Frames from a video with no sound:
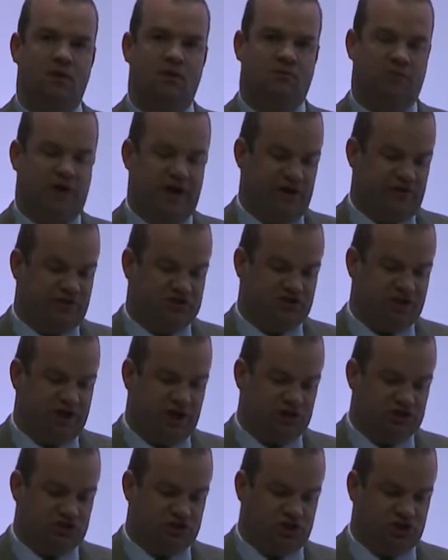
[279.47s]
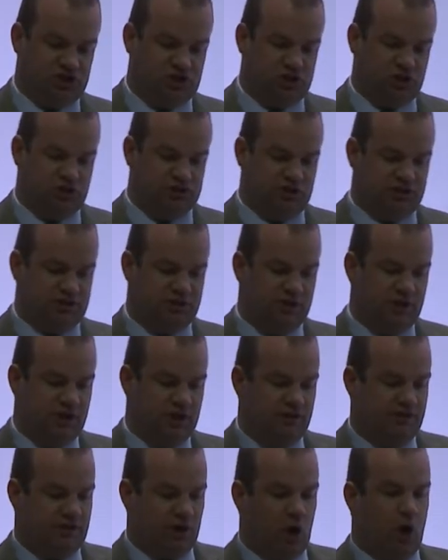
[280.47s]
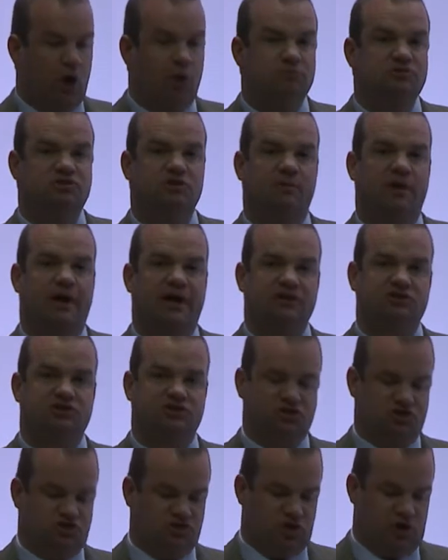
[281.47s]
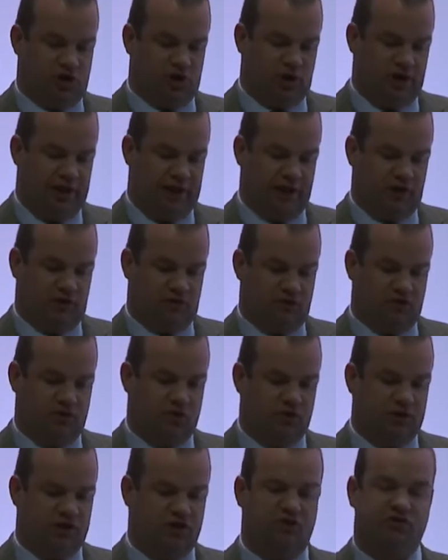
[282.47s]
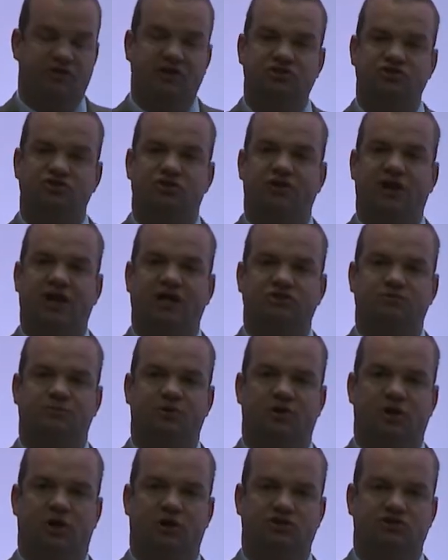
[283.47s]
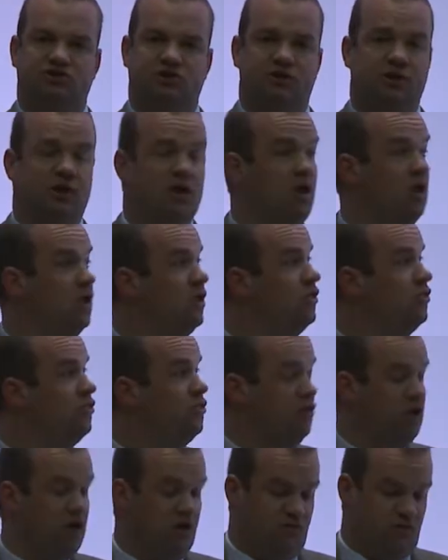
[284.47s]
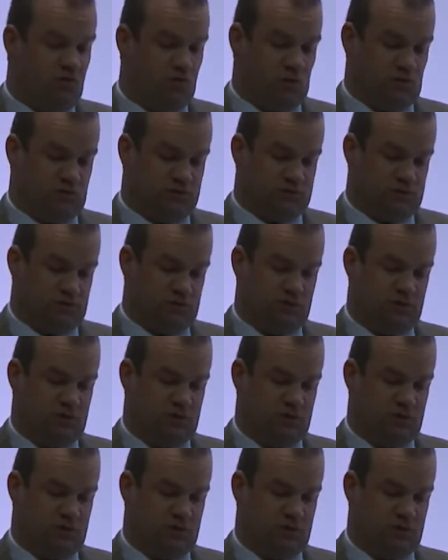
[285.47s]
My research concluded that optimizing soil health could increase grass production 3-fold